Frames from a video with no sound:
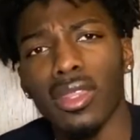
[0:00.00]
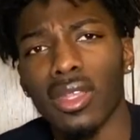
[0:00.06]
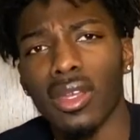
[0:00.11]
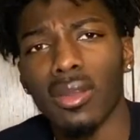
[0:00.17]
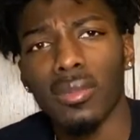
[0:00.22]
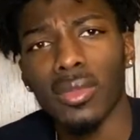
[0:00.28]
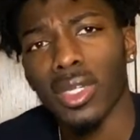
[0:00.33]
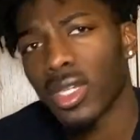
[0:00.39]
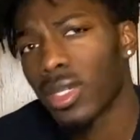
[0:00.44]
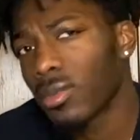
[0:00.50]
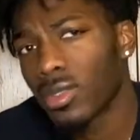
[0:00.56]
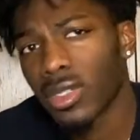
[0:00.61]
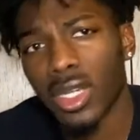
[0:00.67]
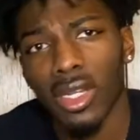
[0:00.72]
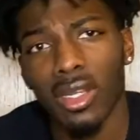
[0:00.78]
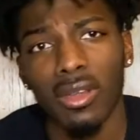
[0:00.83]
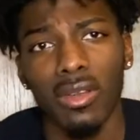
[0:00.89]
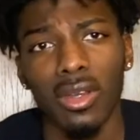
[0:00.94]
and I'm gonna keep trying
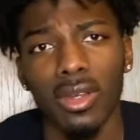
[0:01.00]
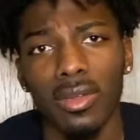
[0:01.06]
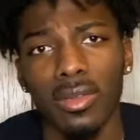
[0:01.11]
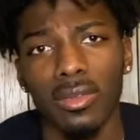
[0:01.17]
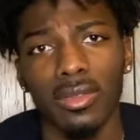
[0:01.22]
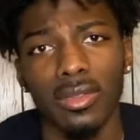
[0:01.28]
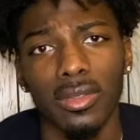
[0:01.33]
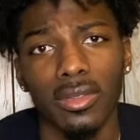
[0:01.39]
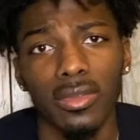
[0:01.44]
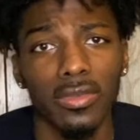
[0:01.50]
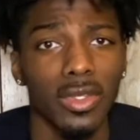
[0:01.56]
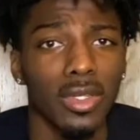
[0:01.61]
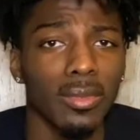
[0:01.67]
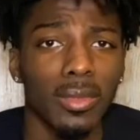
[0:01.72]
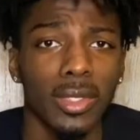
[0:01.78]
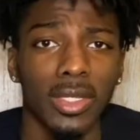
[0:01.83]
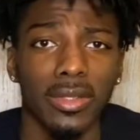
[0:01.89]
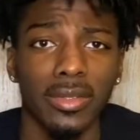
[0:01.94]
to grow, you feel
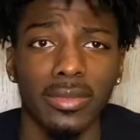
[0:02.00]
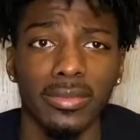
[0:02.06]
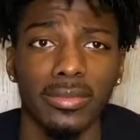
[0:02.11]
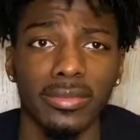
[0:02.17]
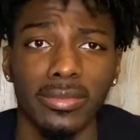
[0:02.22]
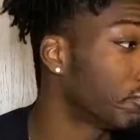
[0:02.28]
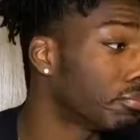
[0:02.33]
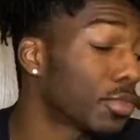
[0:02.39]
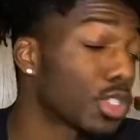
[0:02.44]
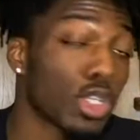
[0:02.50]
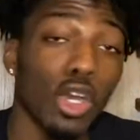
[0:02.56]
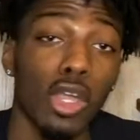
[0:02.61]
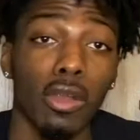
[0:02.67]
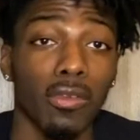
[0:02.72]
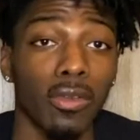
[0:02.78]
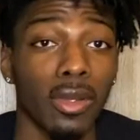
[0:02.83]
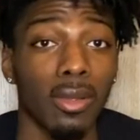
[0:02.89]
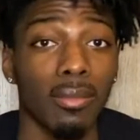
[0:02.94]
me? Start
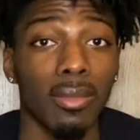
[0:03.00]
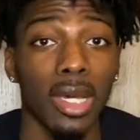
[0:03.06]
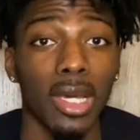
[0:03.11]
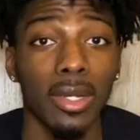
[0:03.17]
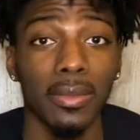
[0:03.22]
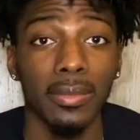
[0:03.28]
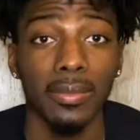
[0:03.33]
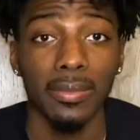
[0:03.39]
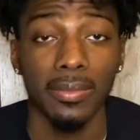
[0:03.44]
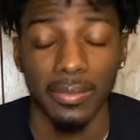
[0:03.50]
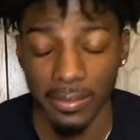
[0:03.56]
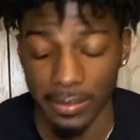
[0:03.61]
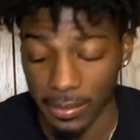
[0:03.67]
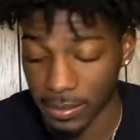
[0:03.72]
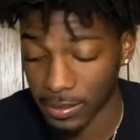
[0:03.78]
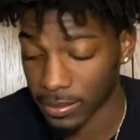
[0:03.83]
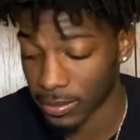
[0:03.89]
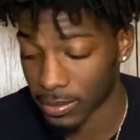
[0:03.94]
from the bottom.
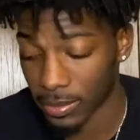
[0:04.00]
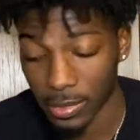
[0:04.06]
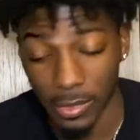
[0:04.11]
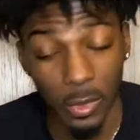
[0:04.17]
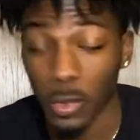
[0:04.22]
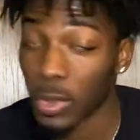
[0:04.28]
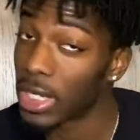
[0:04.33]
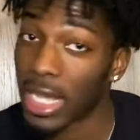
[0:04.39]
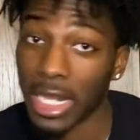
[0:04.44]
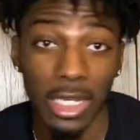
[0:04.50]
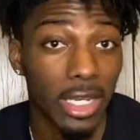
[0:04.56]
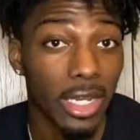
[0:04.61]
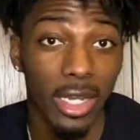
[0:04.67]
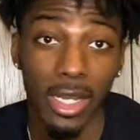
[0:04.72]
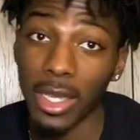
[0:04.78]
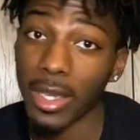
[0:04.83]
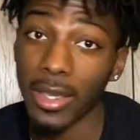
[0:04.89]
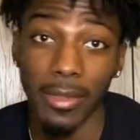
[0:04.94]
We not there
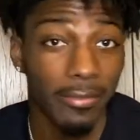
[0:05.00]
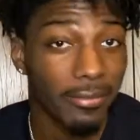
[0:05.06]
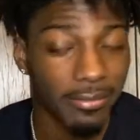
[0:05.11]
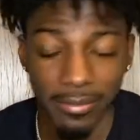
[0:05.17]
yet.